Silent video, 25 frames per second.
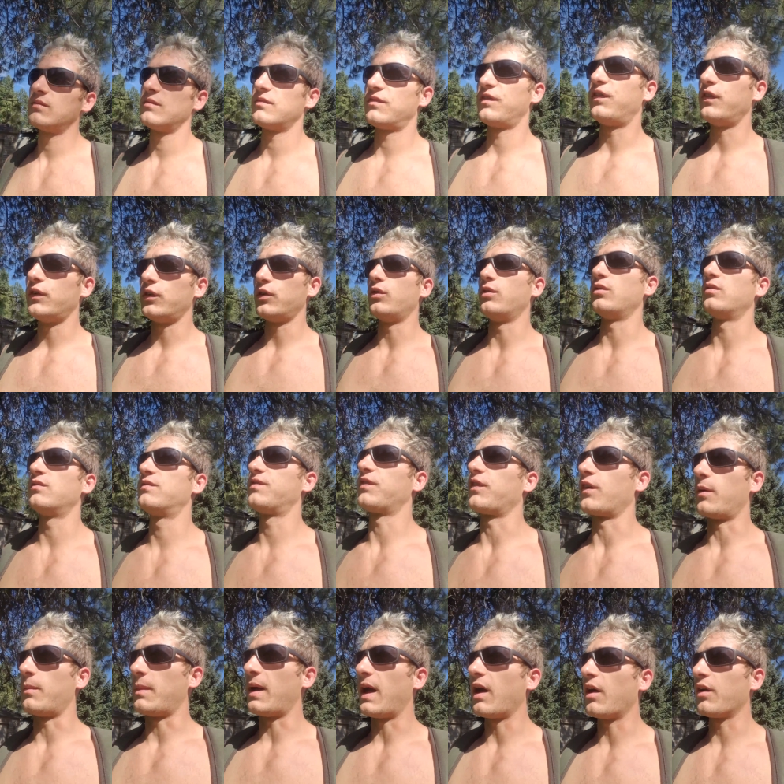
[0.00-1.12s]
food
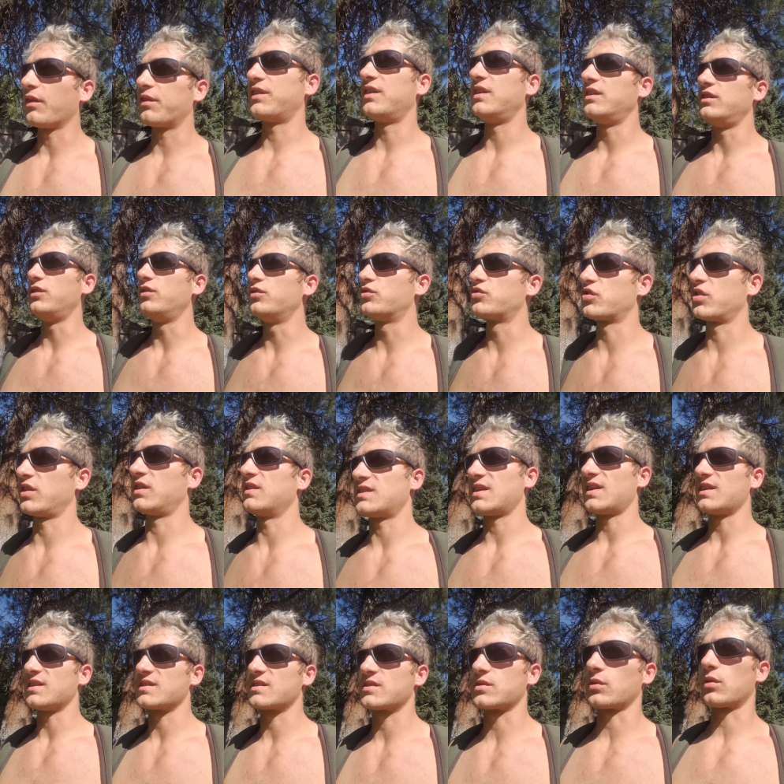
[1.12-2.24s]
from healthy,
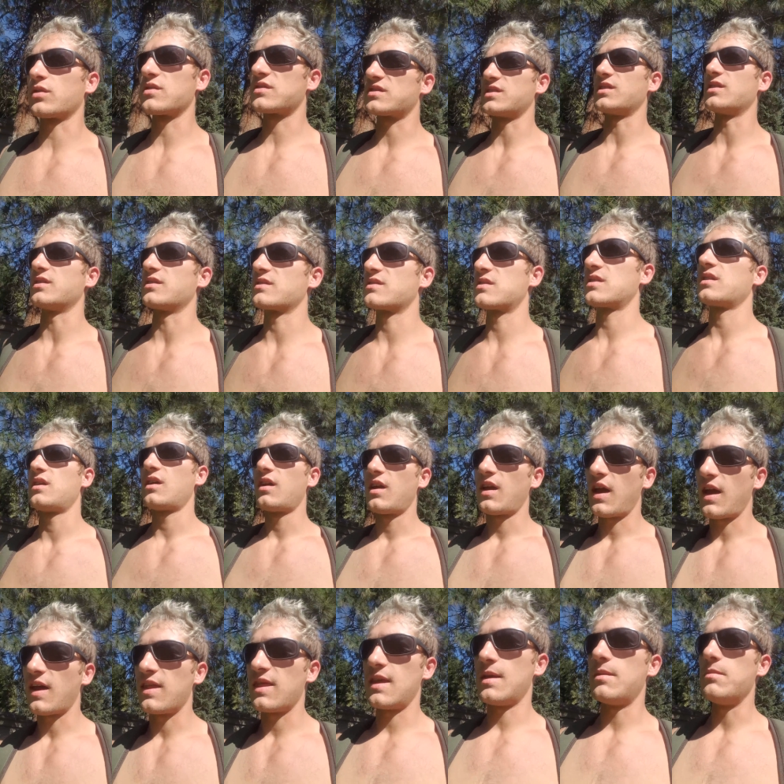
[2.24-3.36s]
nutrient-dense sources,
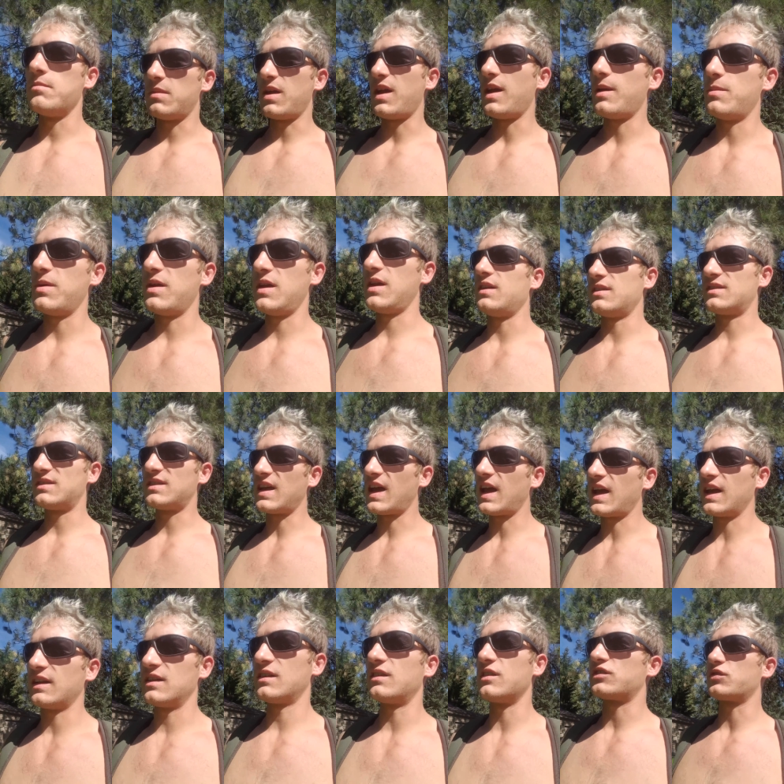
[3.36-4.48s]
and then maybe
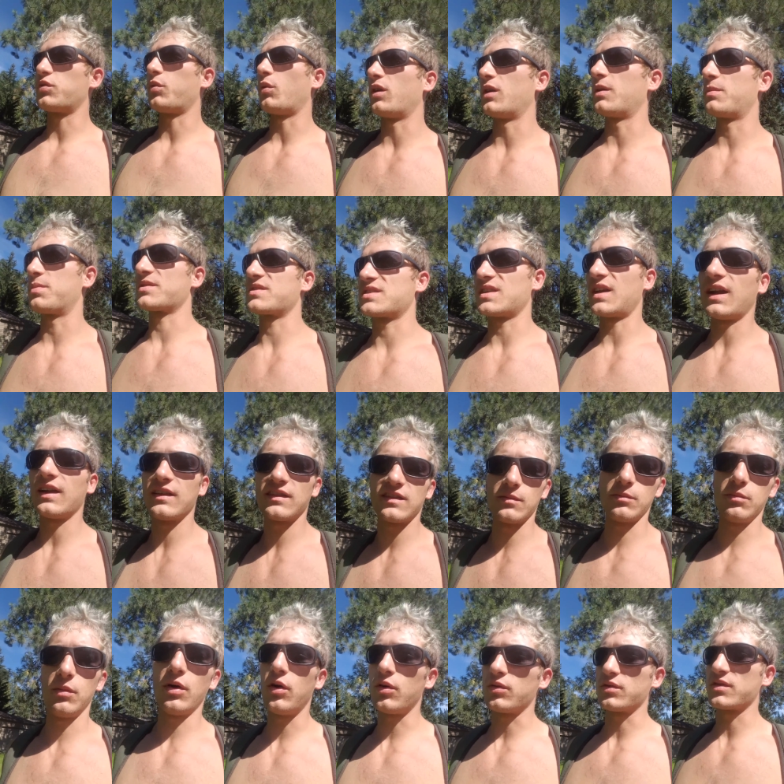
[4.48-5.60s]
10 to 20% at the
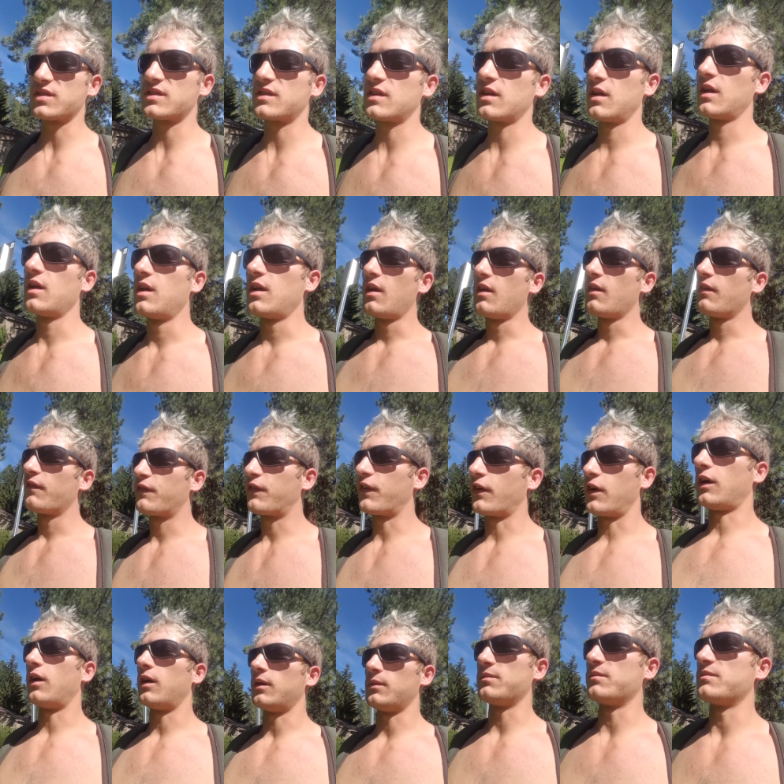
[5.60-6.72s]
most
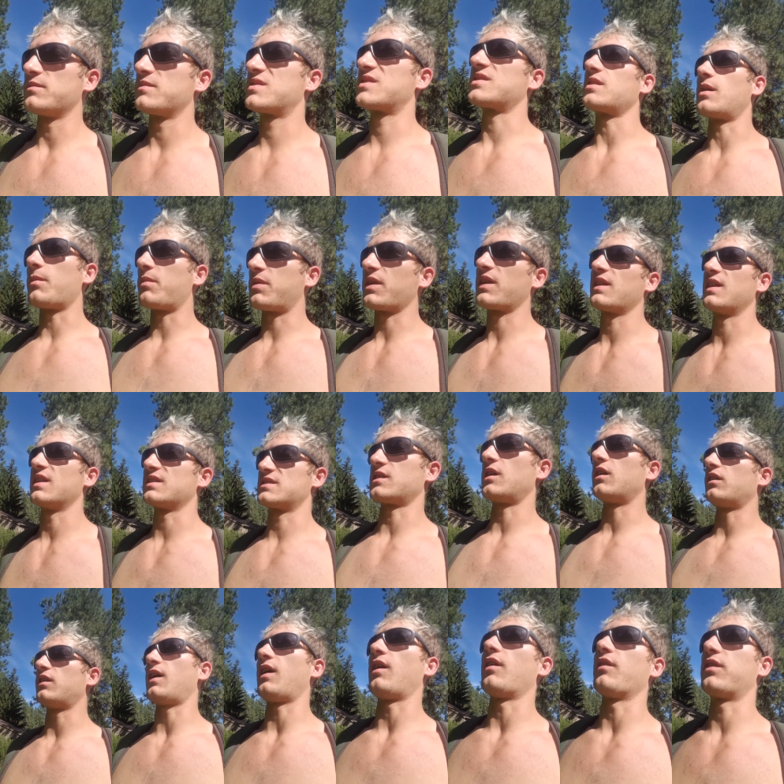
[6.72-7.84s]
from something that's
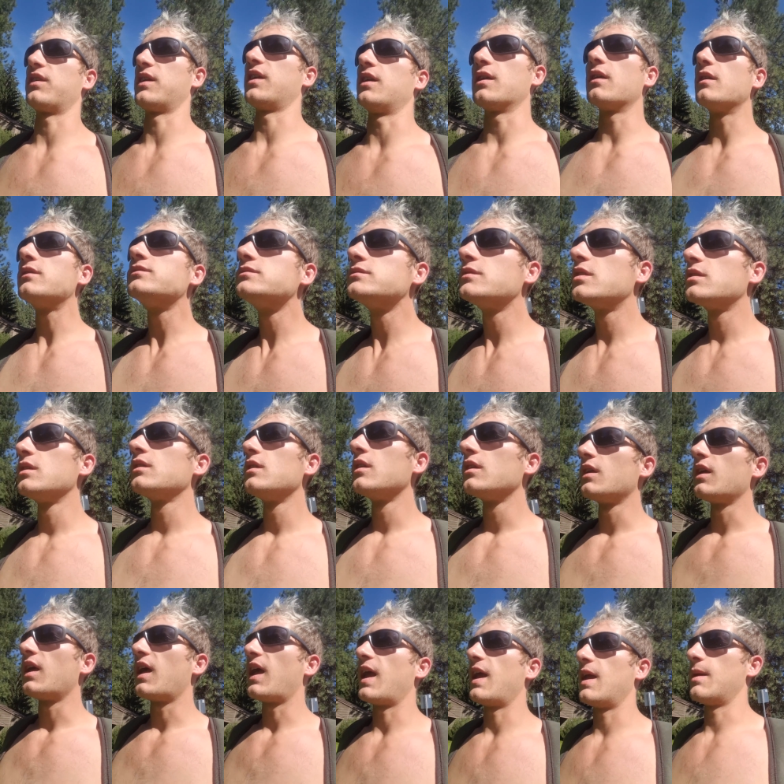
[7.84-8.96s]

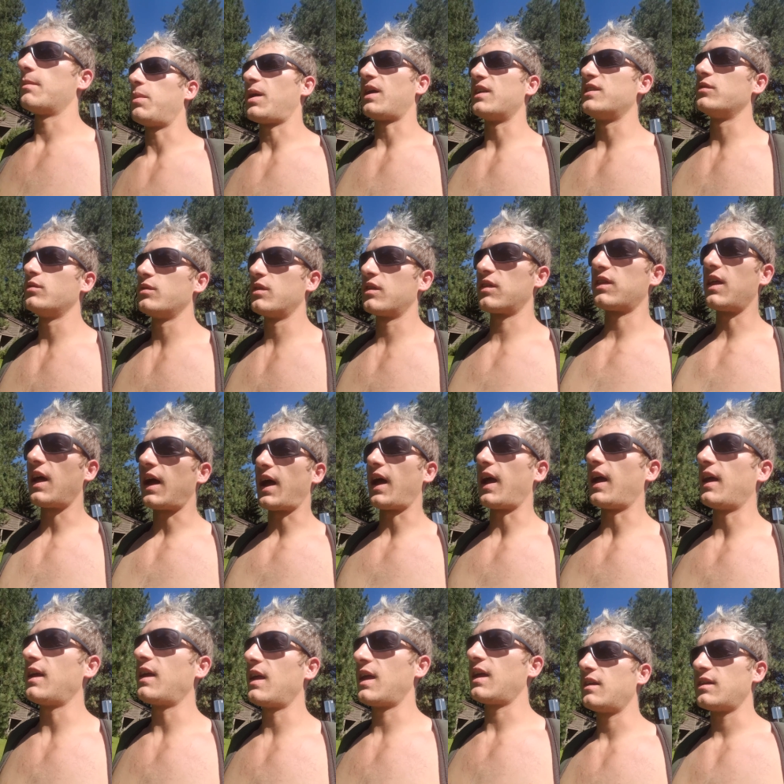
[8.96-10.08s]
unhealthy. And by doing
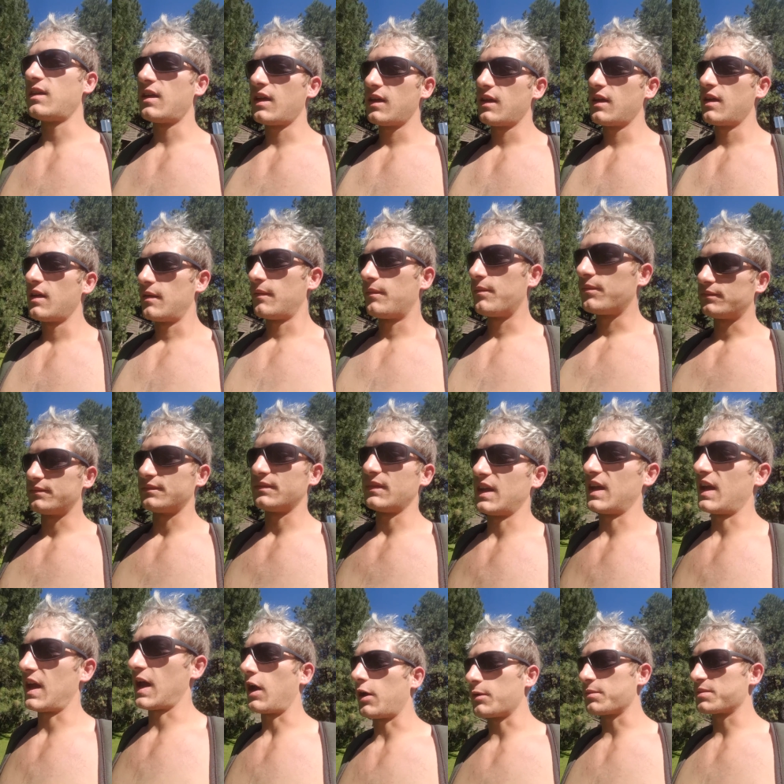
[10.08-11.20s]
that,
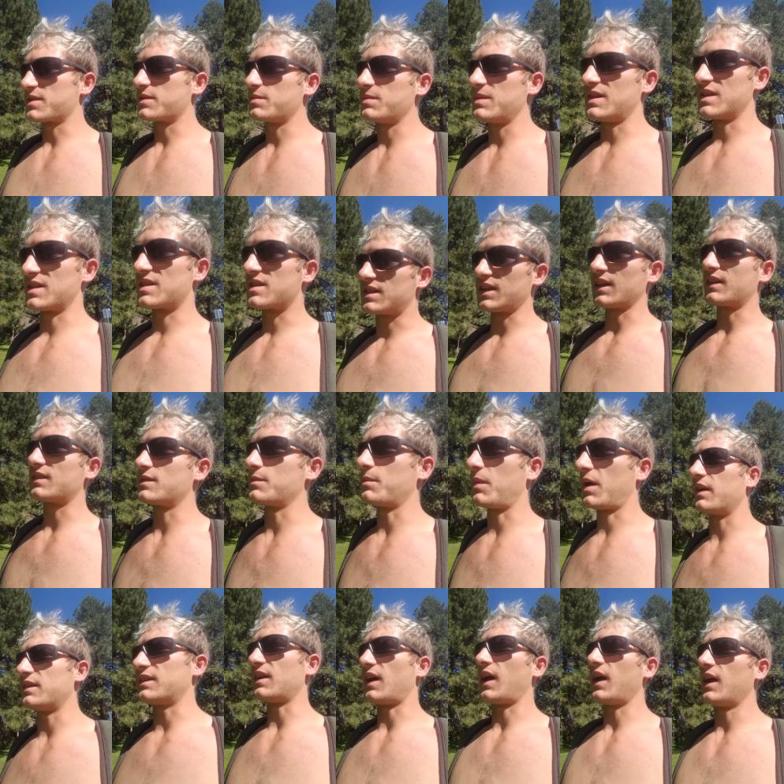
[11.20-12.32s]
it helps me stick to
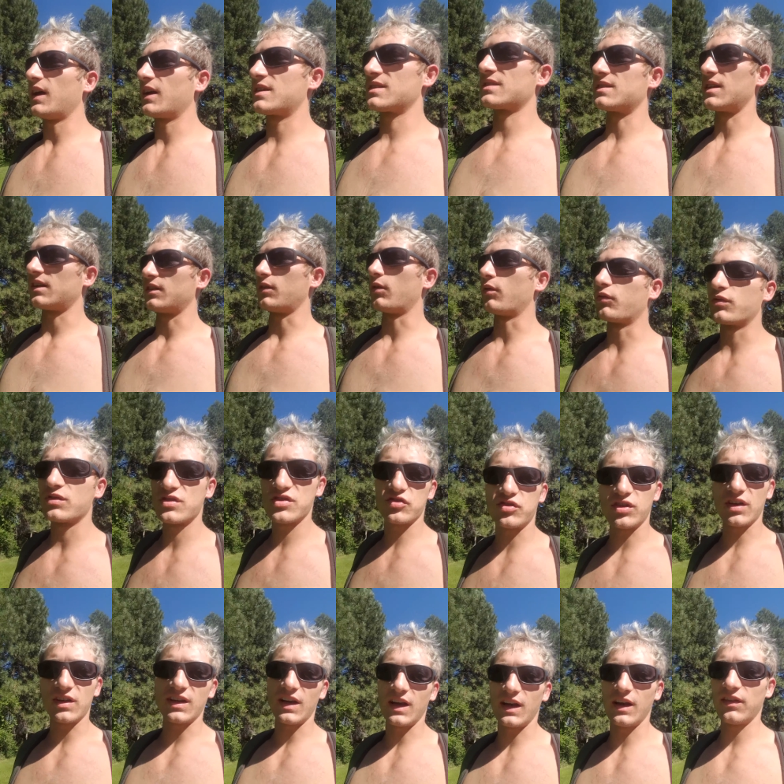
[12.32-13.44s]
my diet because I don't
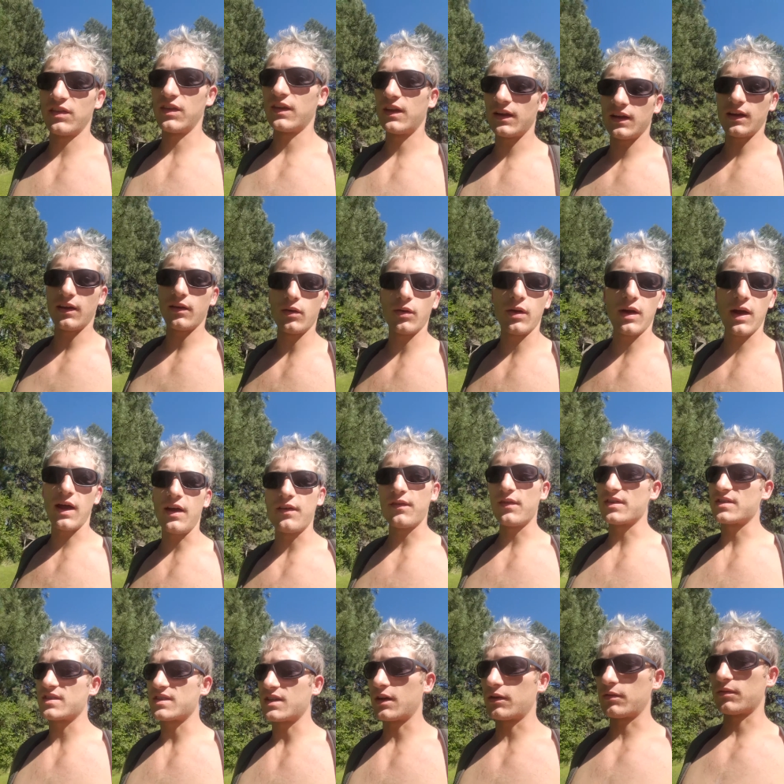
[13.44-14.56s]
restrict anything. I don't ever
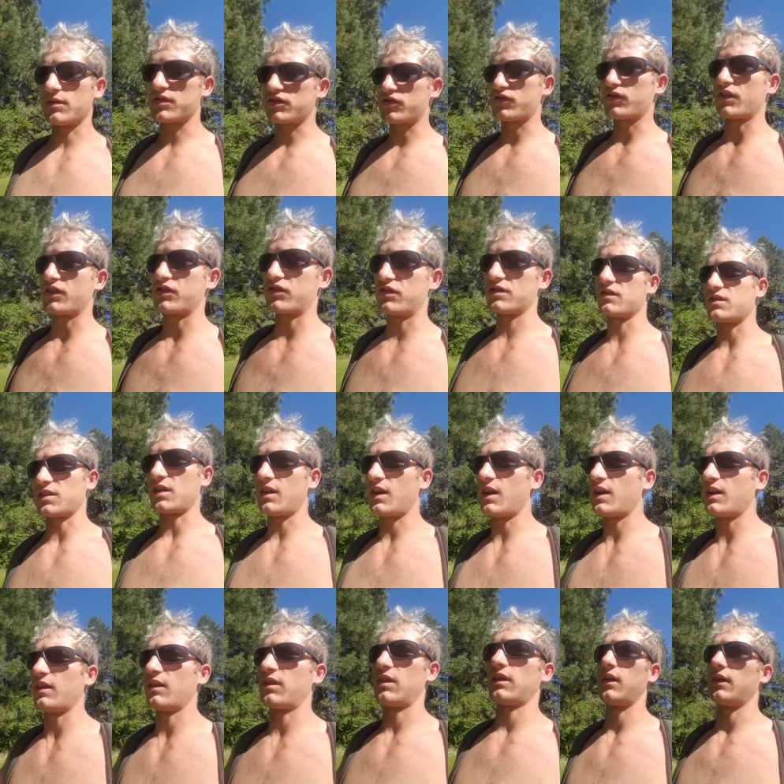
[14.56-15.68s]
set restrictions on
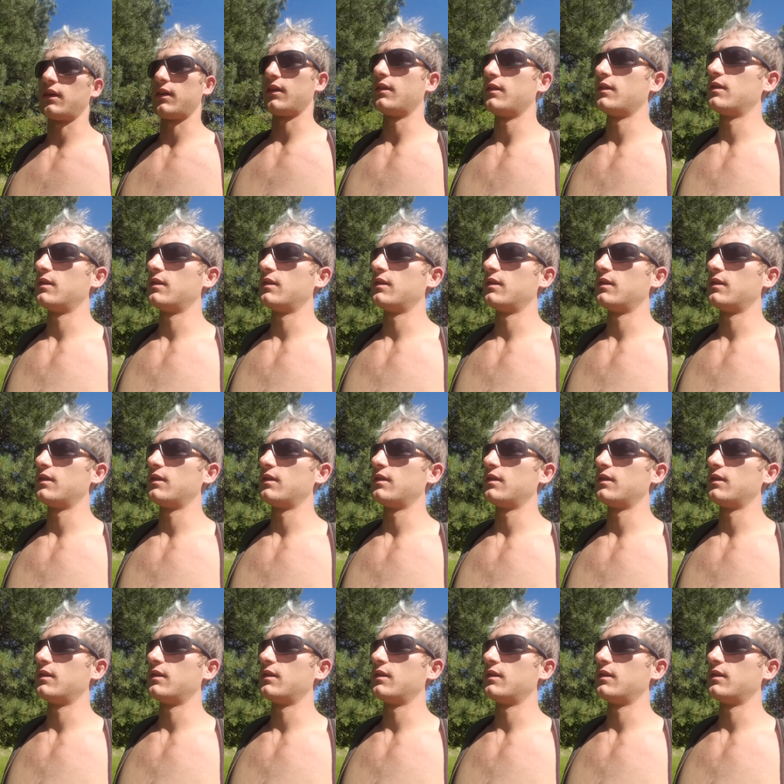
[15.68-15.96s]
anything.